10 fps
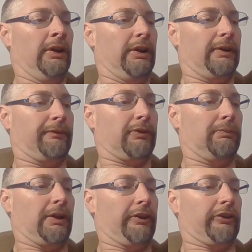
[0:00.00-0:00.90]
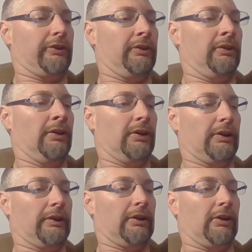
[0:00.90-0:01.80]
information
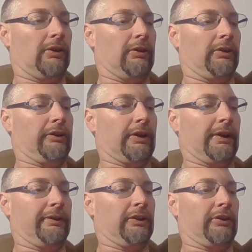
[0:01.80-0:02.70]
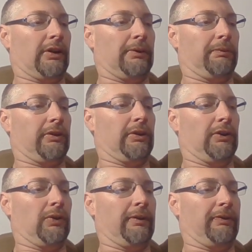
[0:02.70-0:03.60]
on all driving jobs
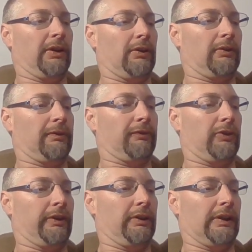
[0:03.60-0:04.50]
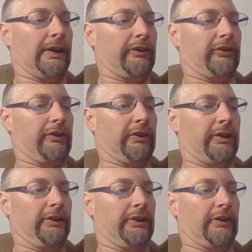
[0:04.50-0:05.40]
you have held for the last
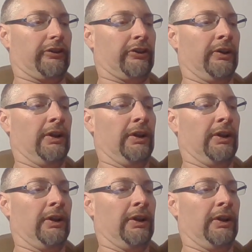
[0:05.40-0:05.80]
10 years.